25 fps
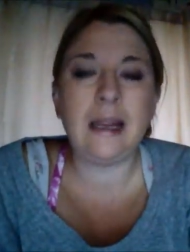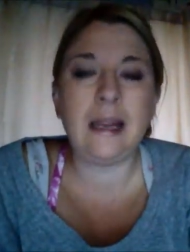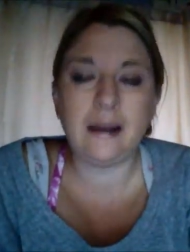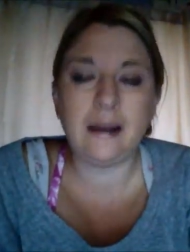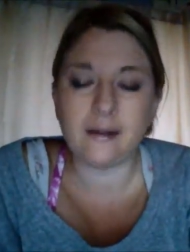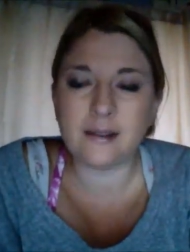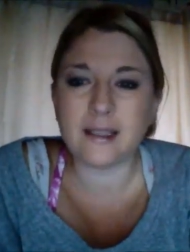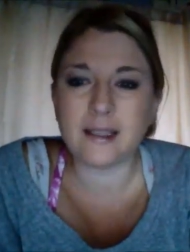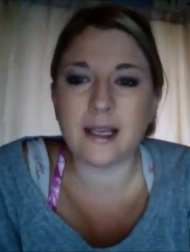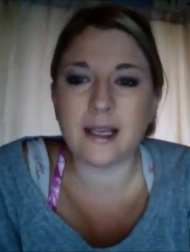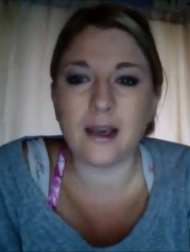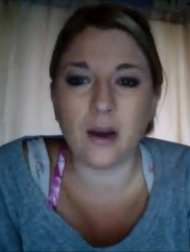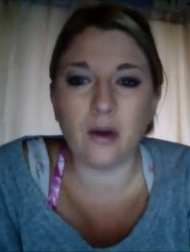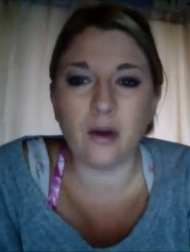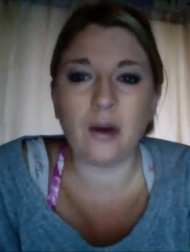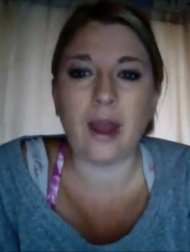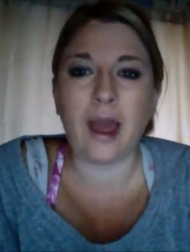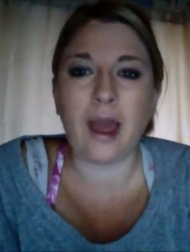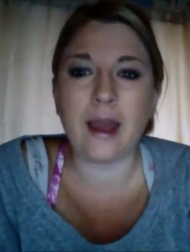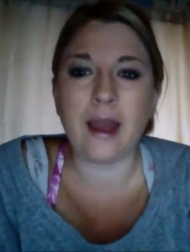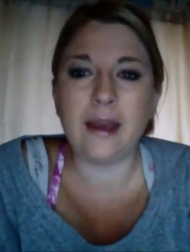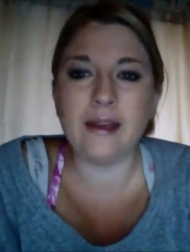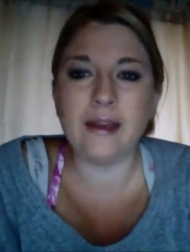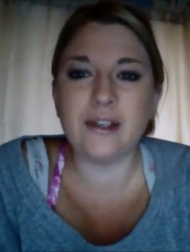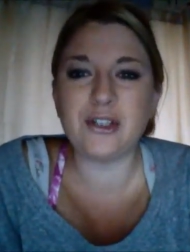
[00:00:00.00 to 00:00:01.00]
I was like,
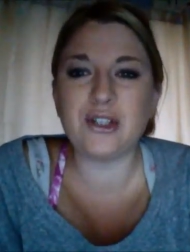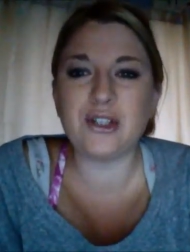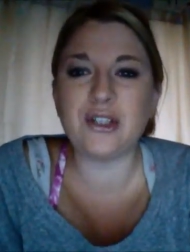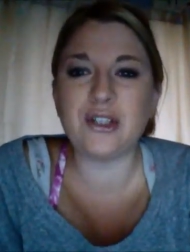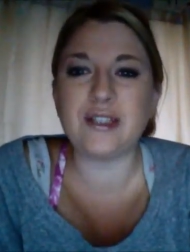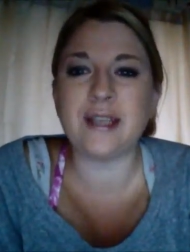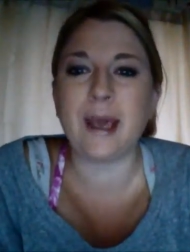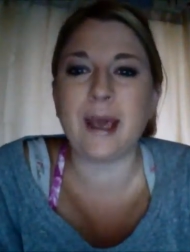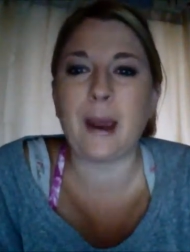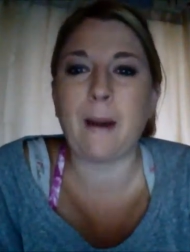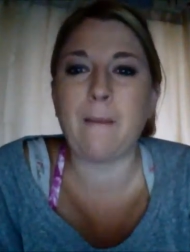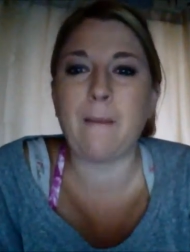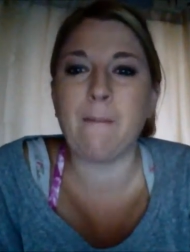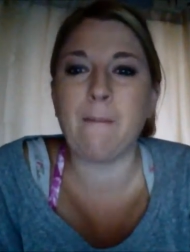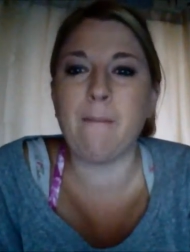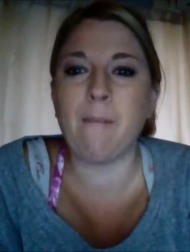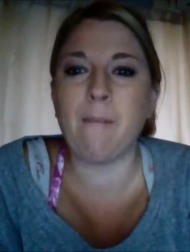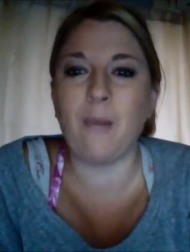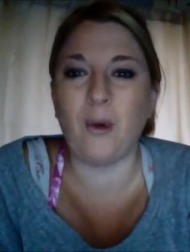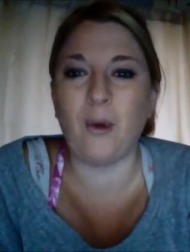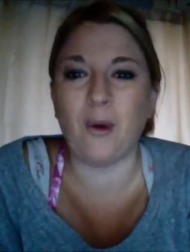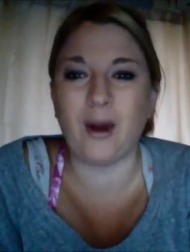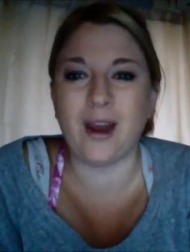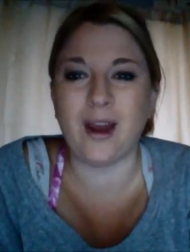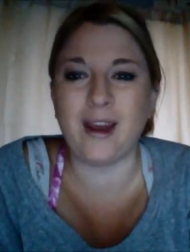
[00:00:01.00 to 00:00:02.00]
okay. And she's like,
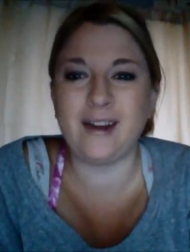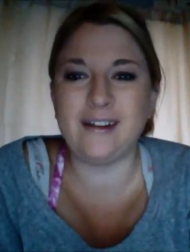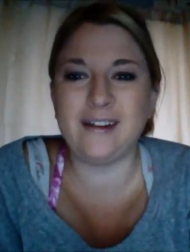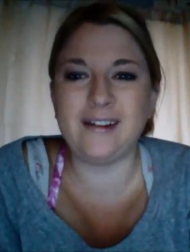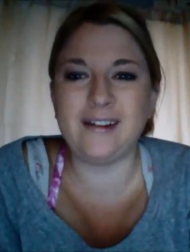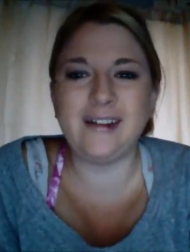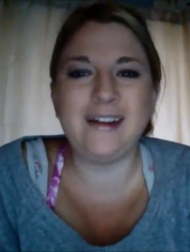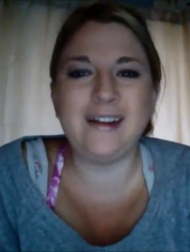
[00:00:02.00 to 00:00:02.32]
boy.